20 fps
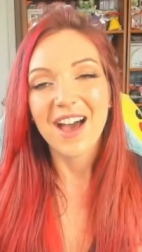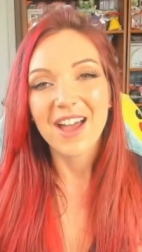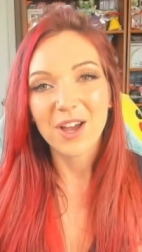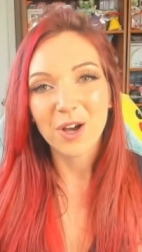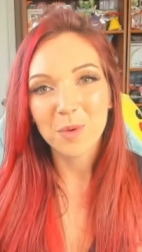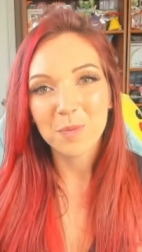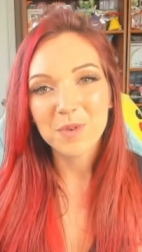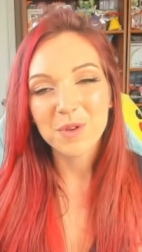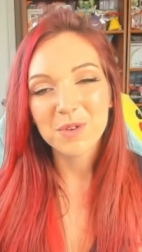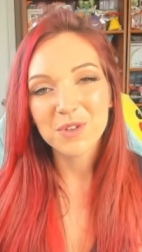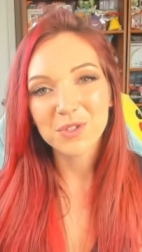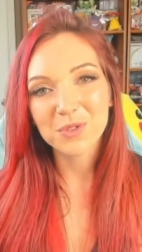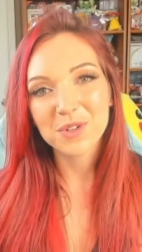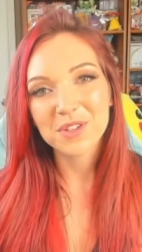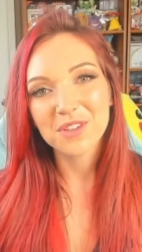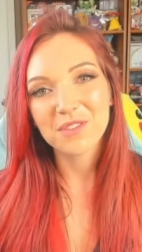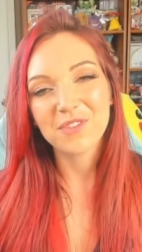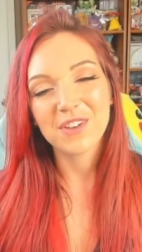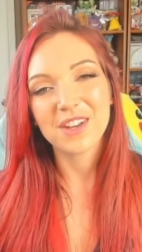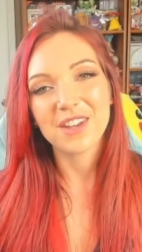I hope you
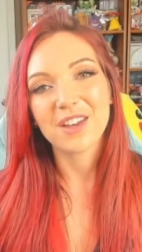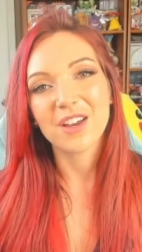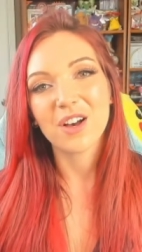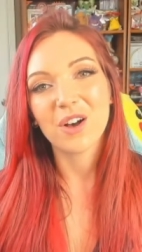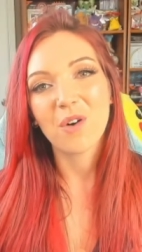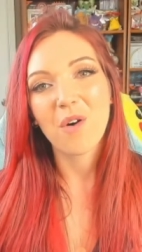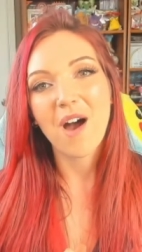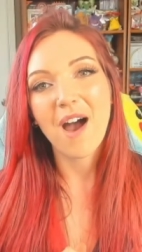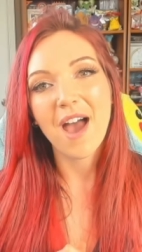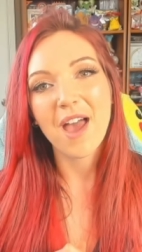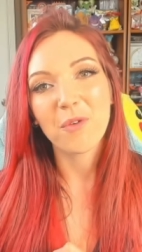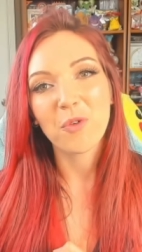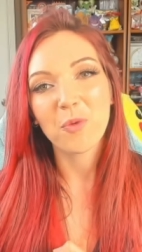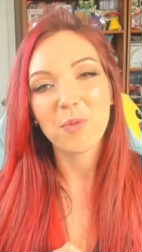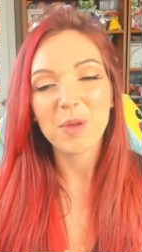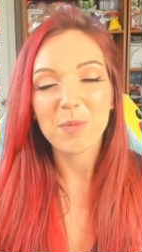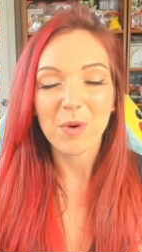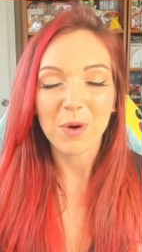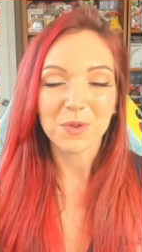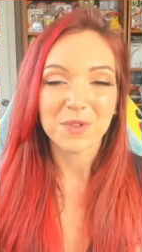enjoyed the video. I will
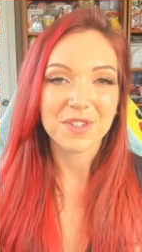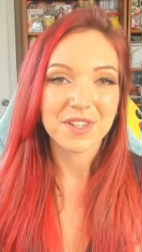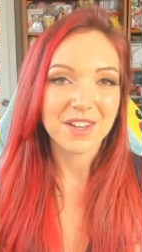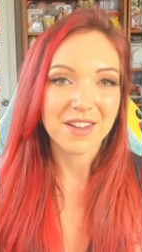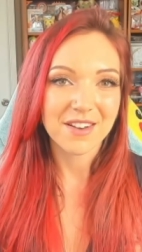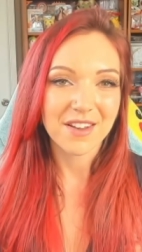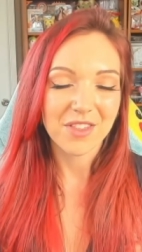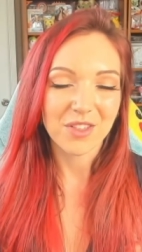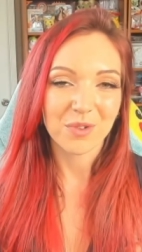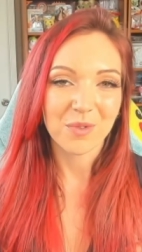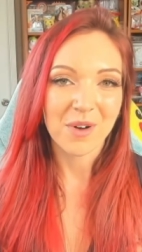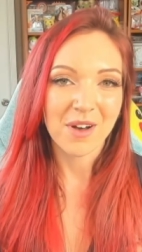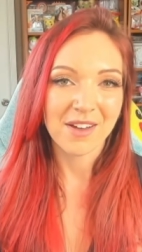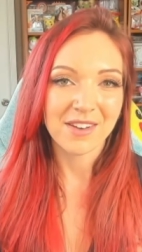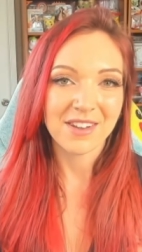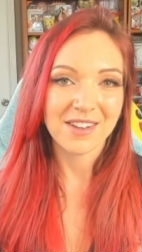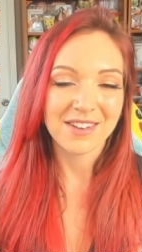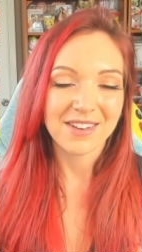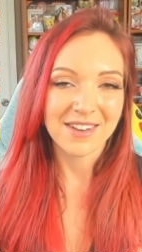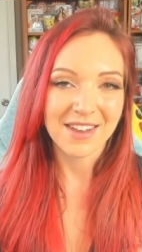be posting another
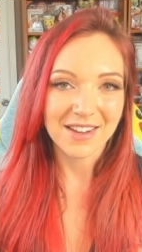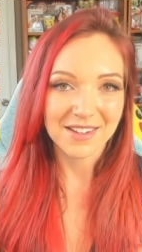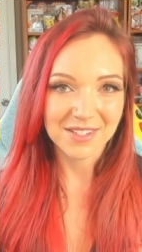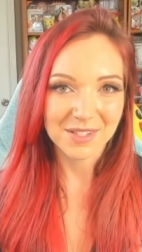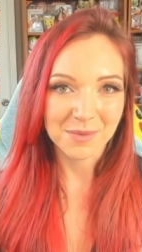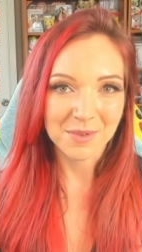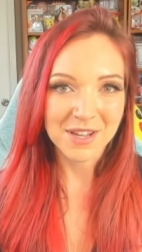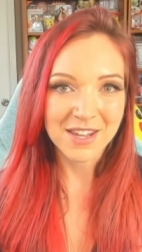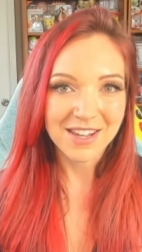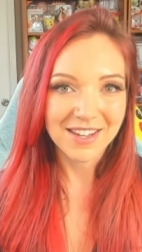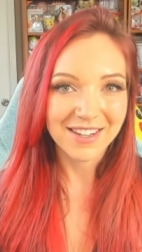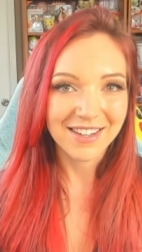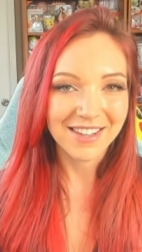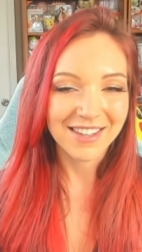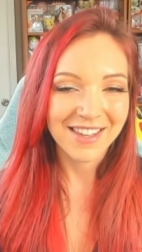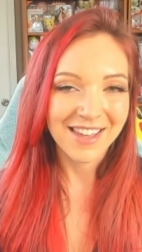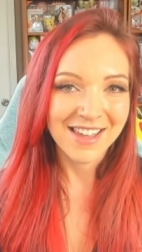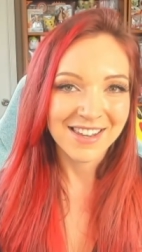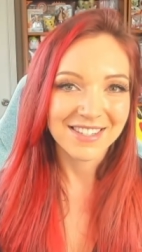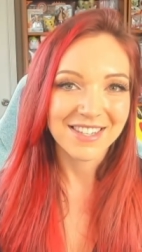one next week.
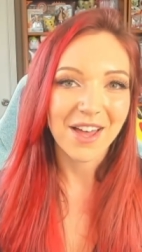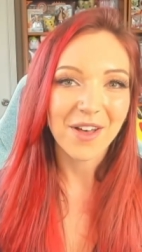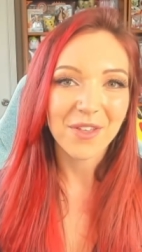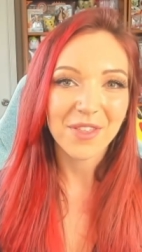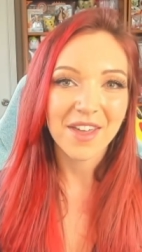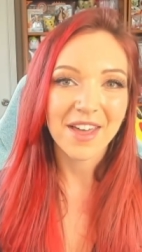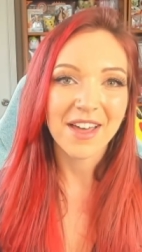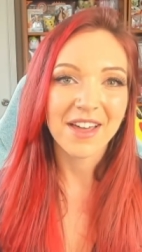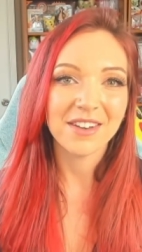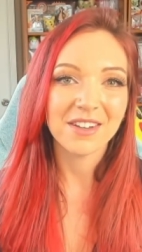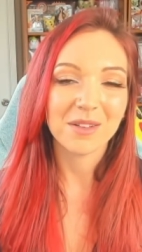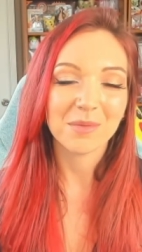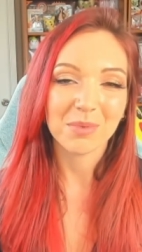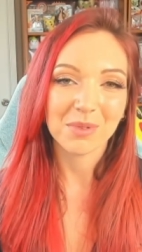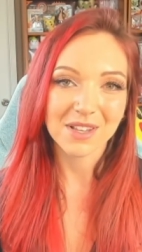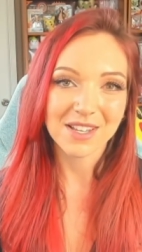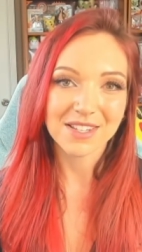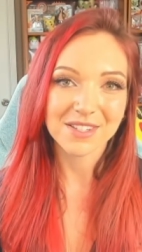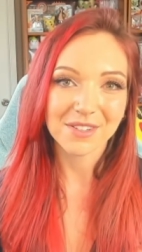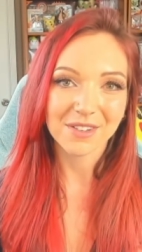Until then,
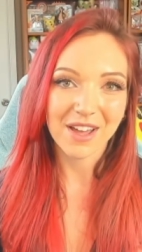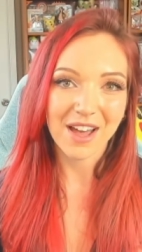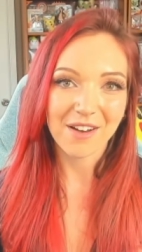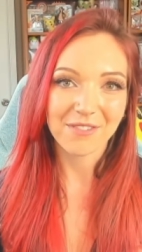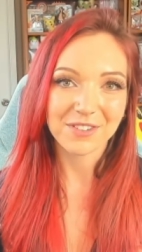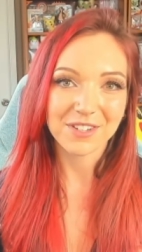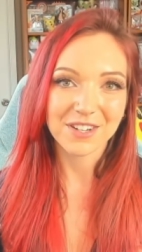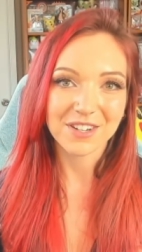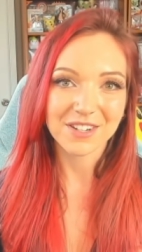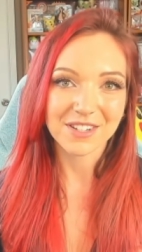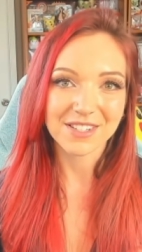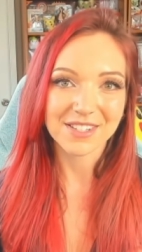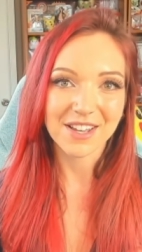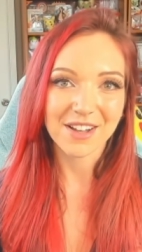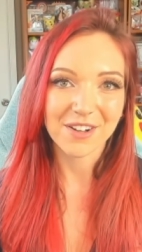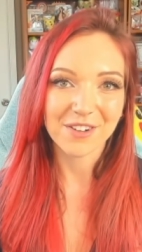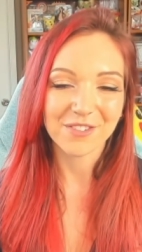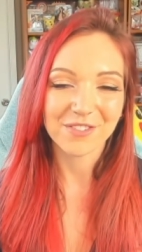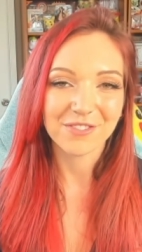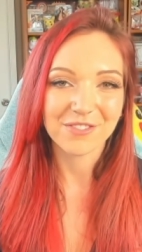please look after
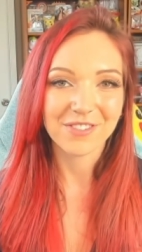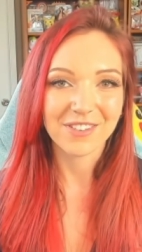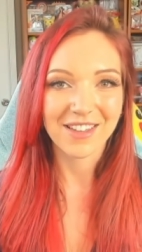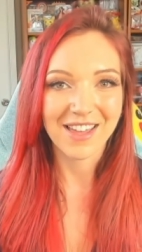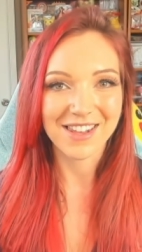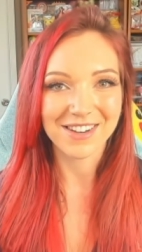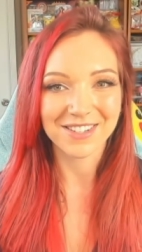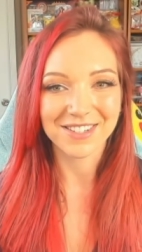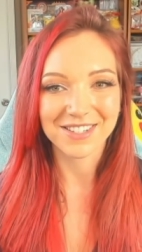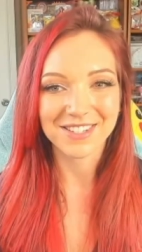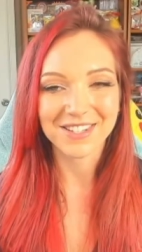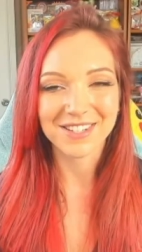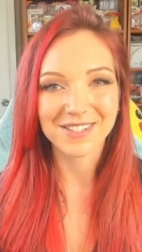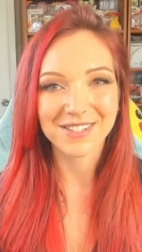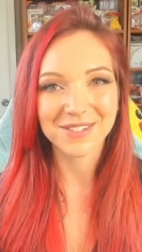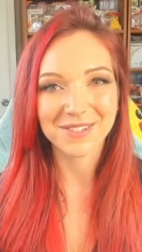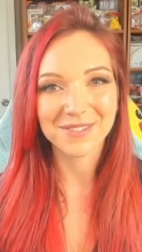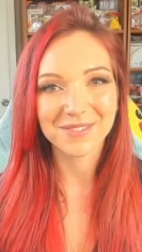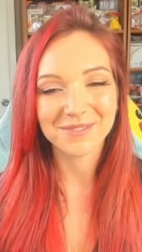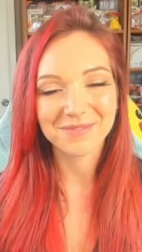yourself, and I'll see you
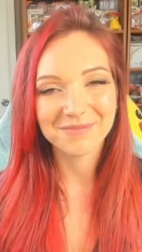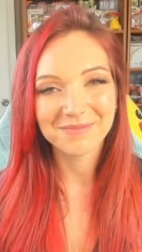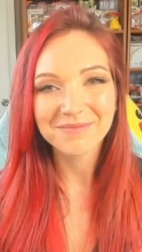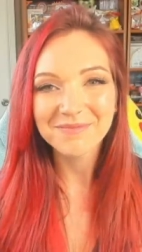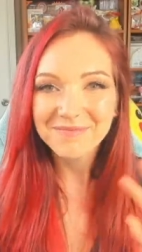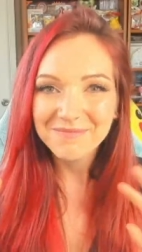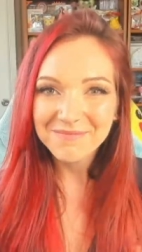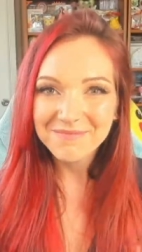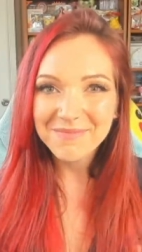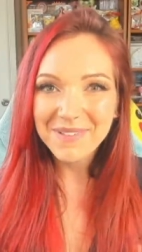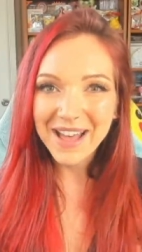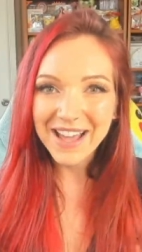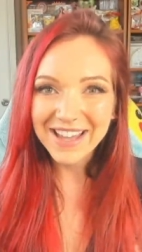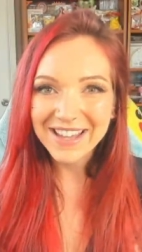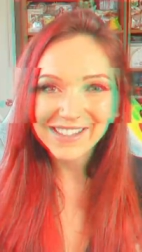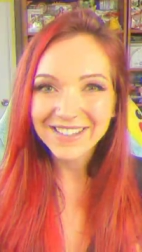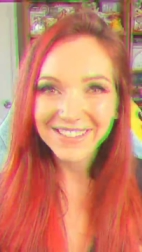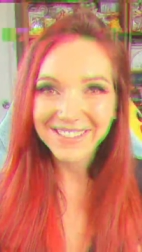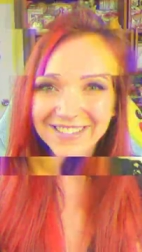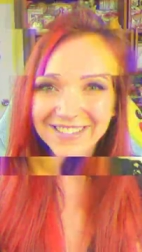soon. Bye!